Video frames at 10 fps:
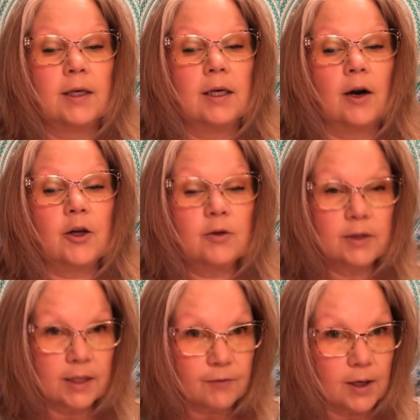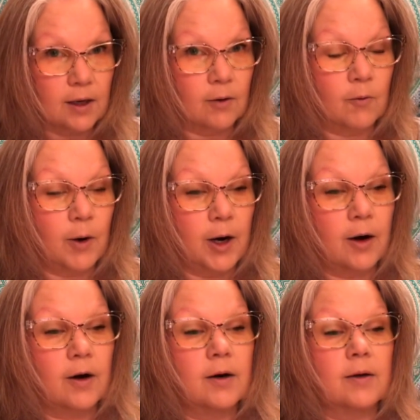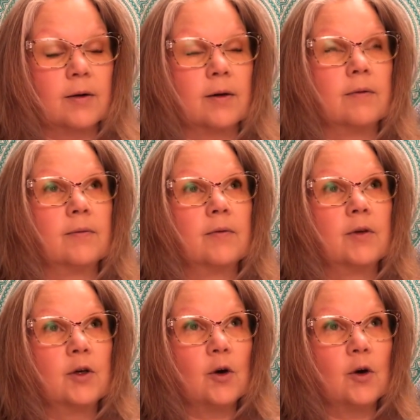Are you living where your